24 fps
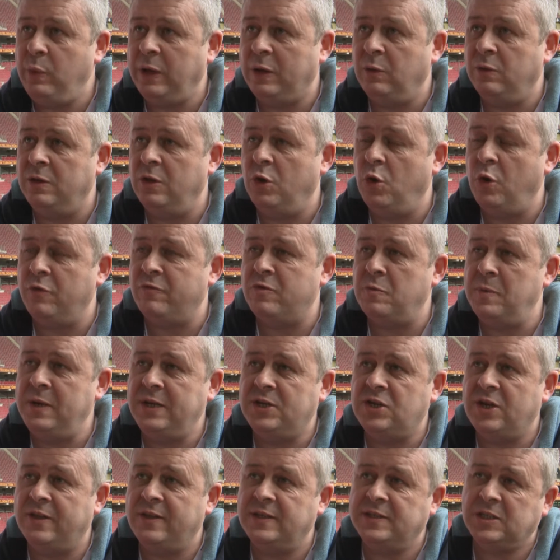we can learn from
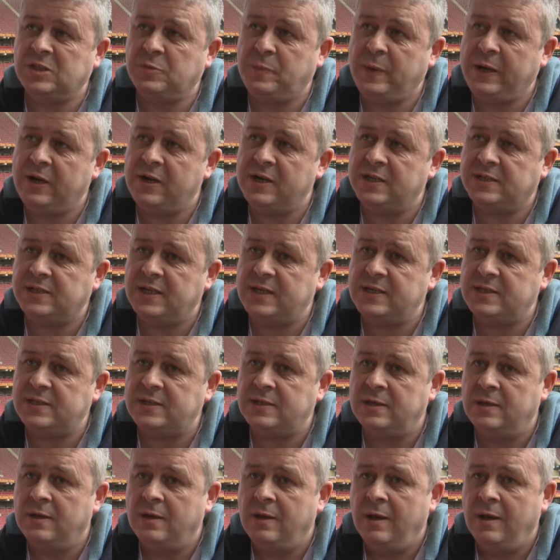each other's experiences.